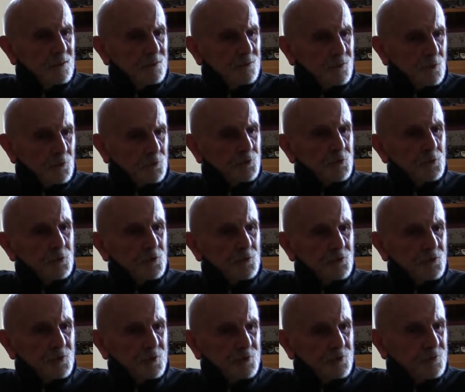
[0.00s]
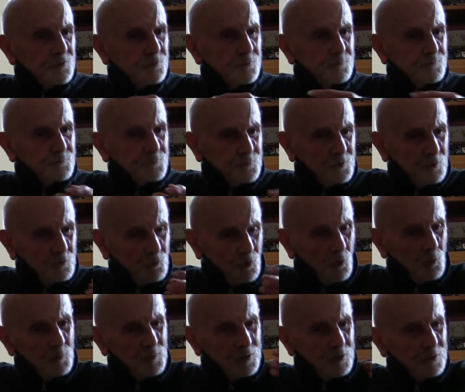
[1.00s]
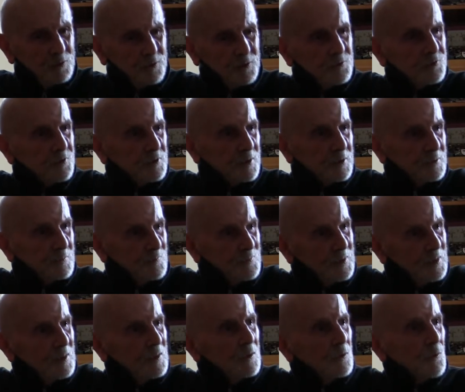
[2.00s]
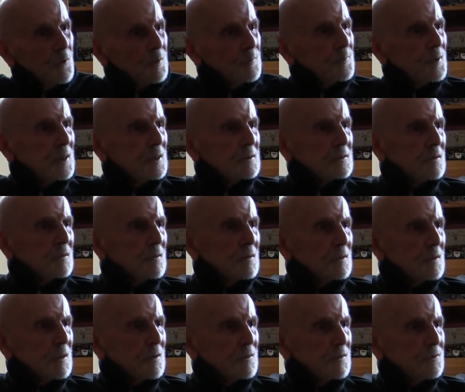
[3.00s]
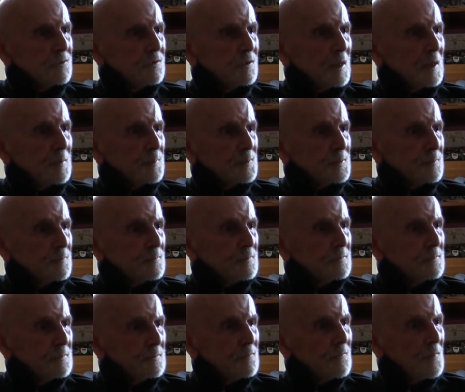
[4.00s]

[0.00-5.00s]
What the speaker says: So as soon as he told me all this, I went back to the other chap and